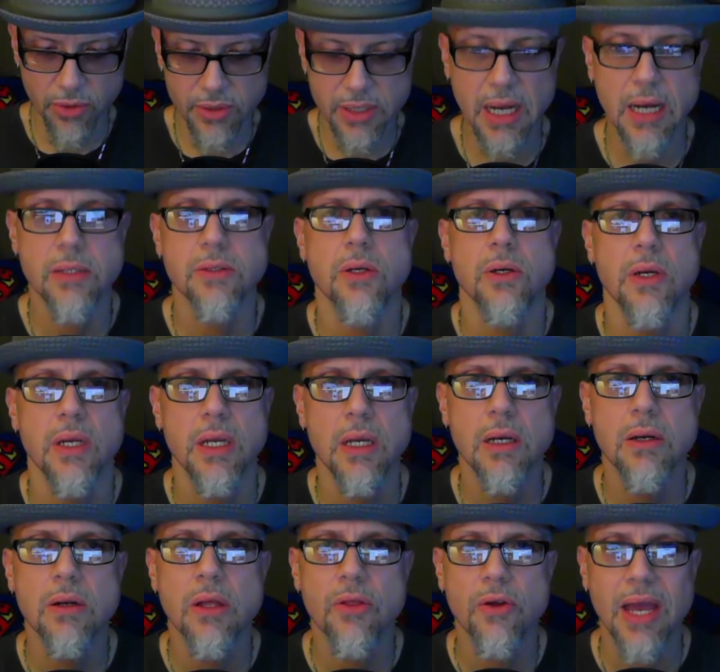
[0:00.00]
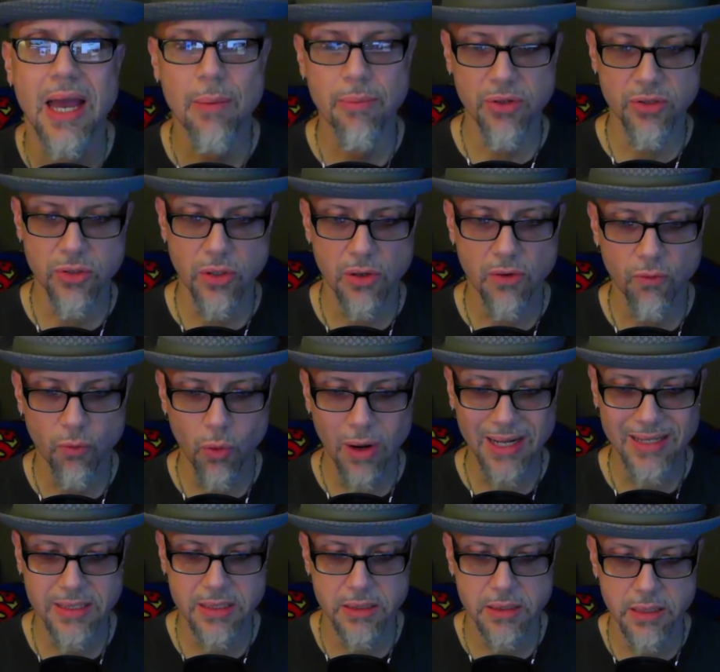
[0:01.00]
Gonzo here, another episode of
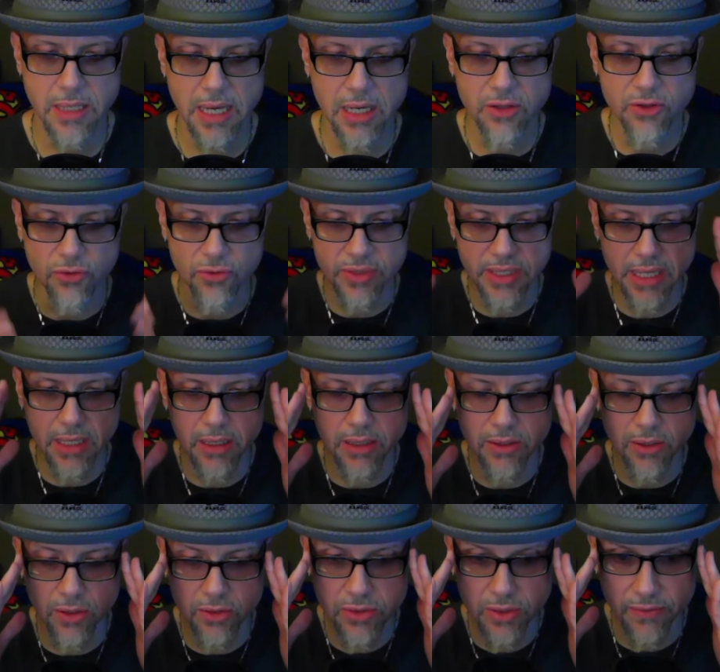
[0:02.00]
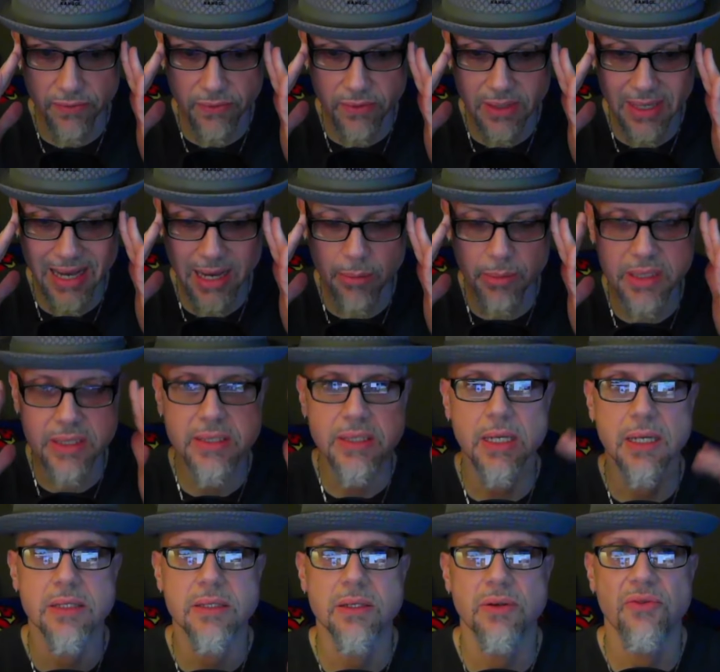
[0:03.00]
What's Next, your daily dose of common
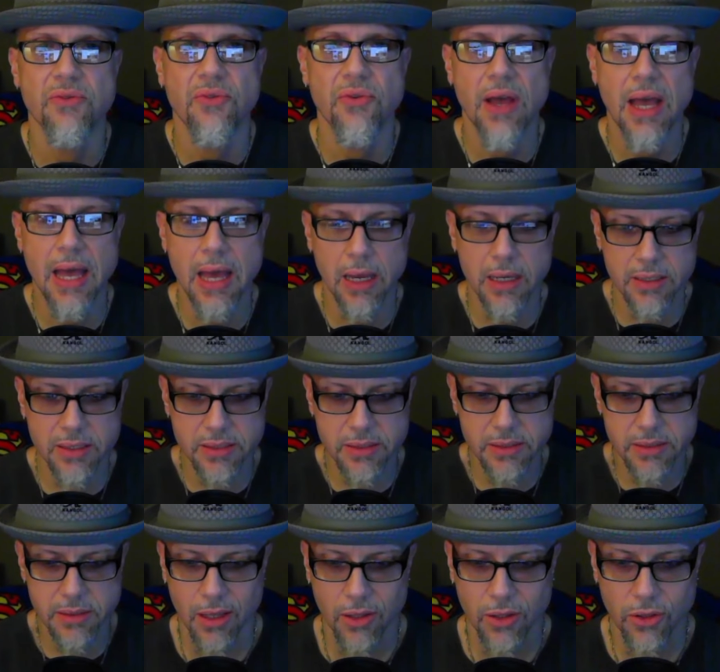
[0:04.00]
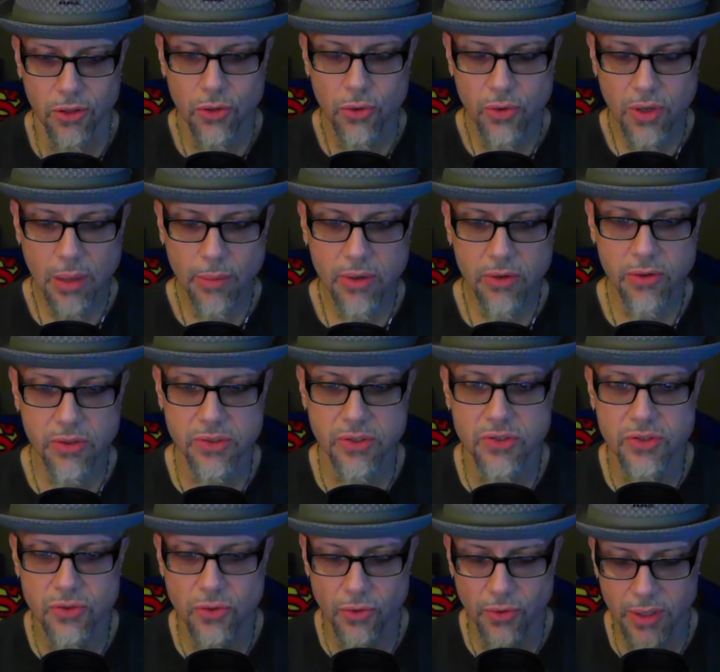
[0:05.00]
sense and facts. You come across a
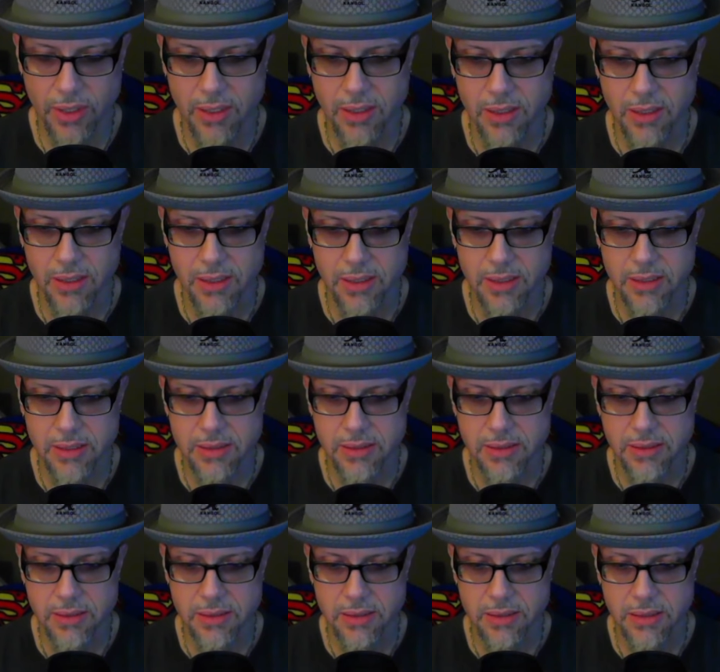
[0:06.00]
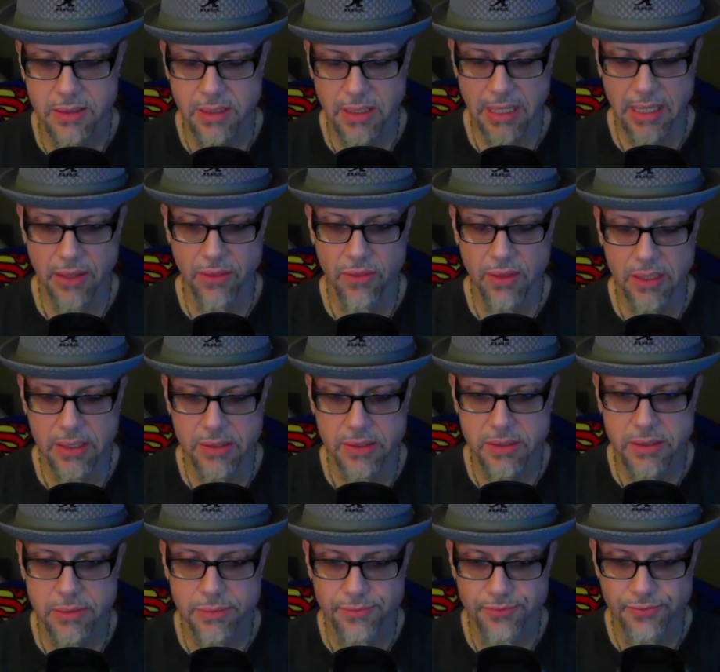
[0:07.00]
story like
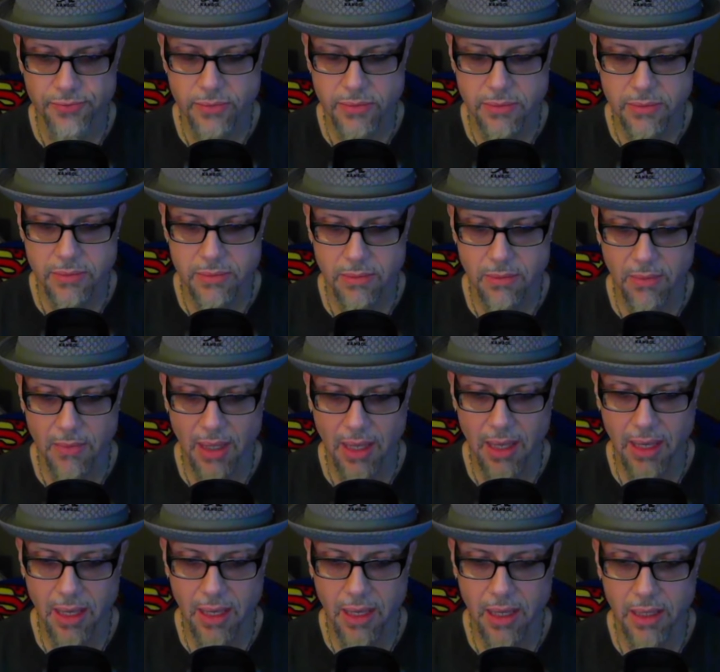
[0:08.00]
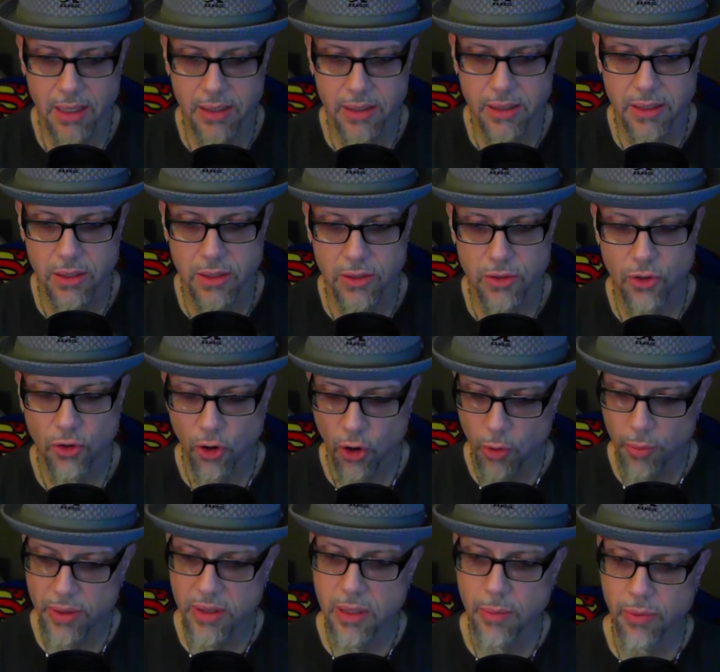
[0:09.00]
this, and you're
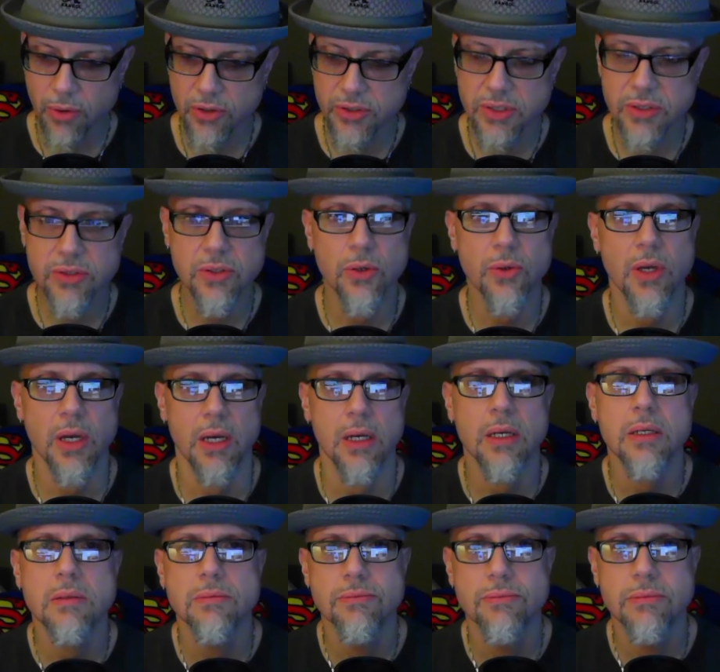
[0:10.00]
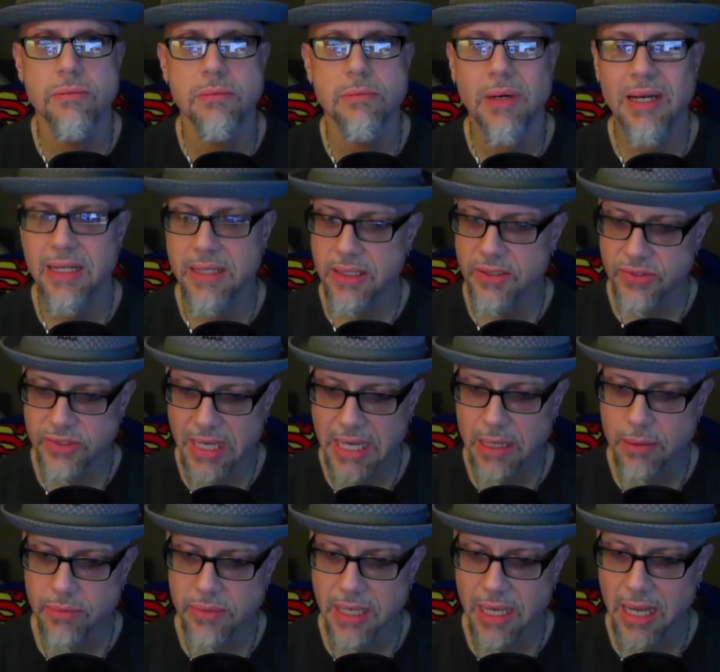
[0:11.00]
hoping the person's okay, but at the
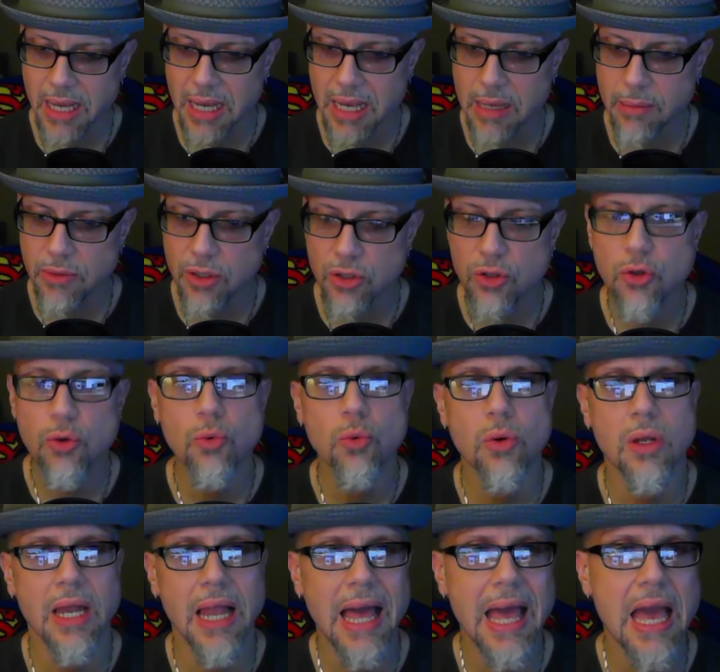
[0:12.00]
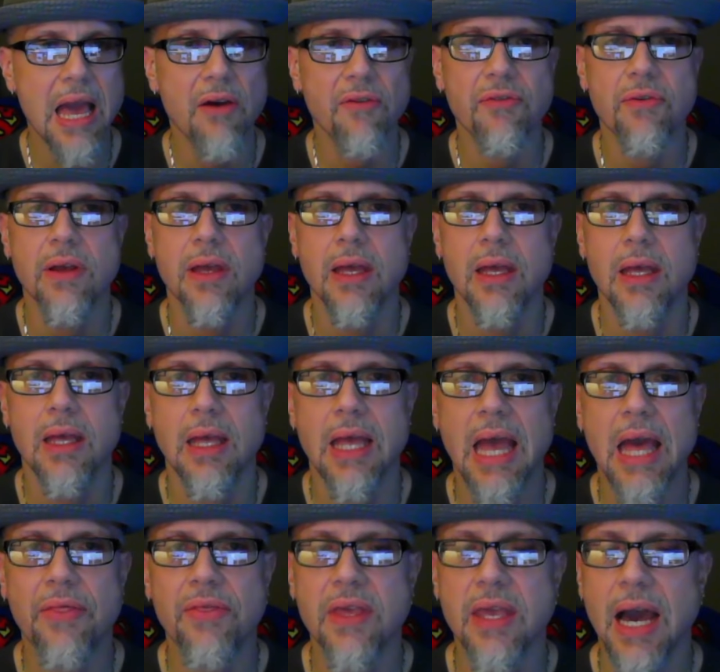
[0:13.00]
same time, you laugh
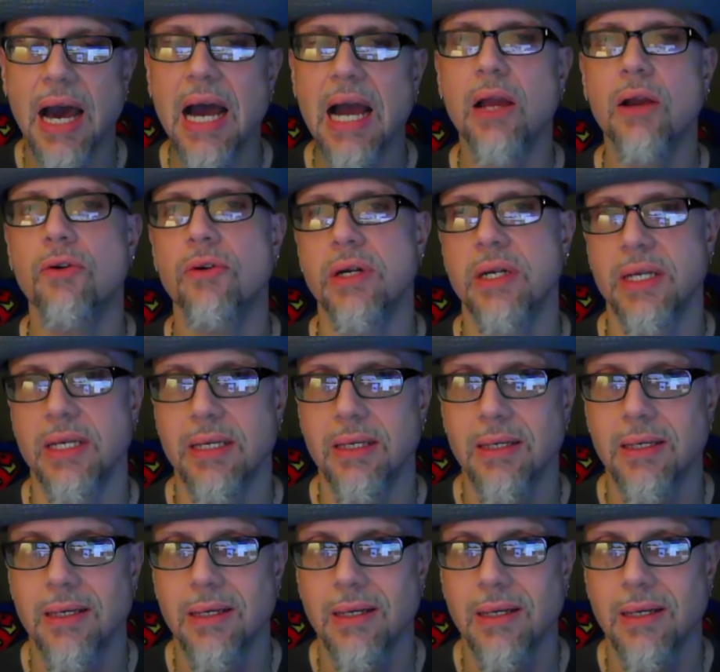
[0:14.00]
at the irony